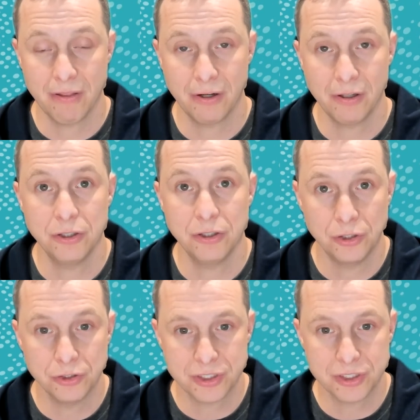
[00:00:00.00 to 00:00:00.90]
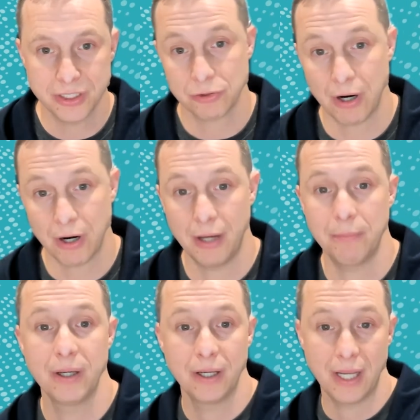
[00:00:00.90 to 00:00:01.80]
that you use to
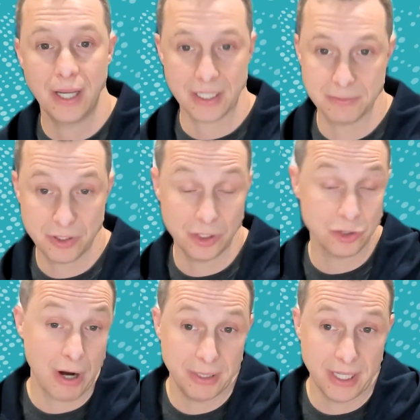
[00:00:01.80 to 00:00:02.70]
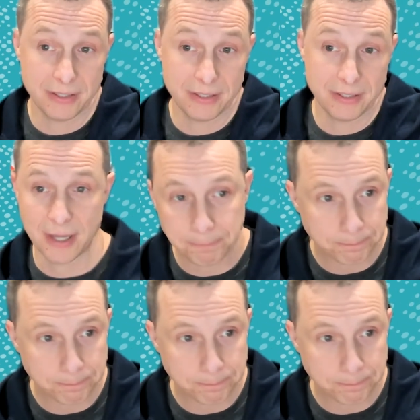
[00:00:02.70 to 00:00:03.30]
describe a data set.